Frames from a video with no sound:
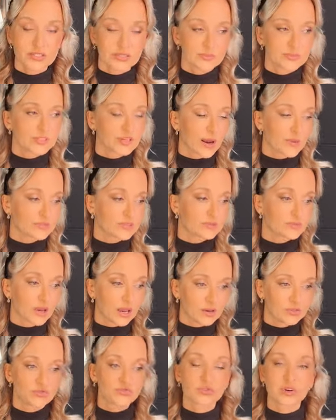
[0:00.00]
Sometimes
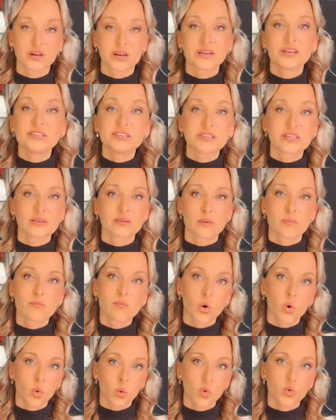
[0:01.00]
an entrant, they see the
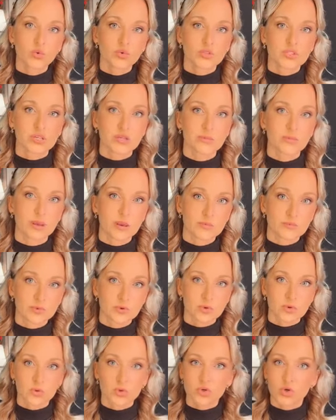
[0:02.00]
molds and
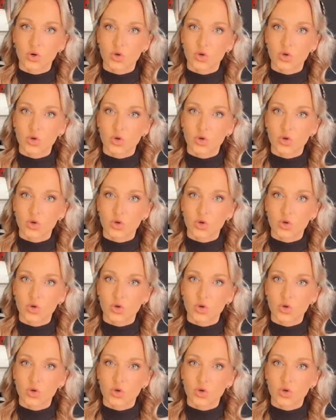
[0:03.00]
people